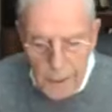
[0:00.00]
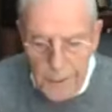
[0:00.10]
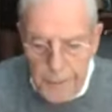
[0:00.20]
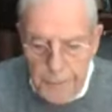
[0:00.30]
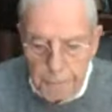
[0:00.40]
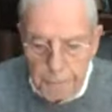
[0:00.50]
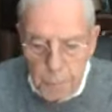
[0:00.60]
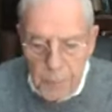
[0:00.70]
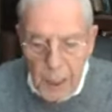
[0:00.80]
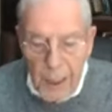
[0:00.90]
Uh,
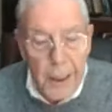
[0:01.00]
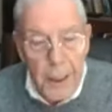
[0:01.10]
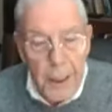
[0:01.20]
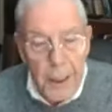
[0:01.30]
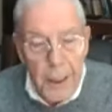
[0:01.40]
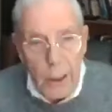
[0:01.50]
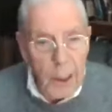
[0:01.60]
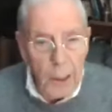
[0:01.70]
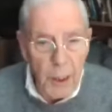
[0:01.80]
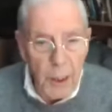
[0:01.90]
I need to clear
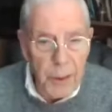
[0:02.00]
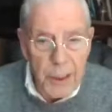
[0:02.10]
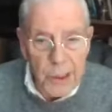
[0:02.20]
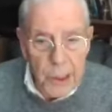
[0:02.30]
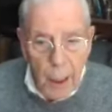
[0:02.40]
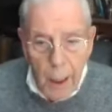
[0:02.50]
a couple of things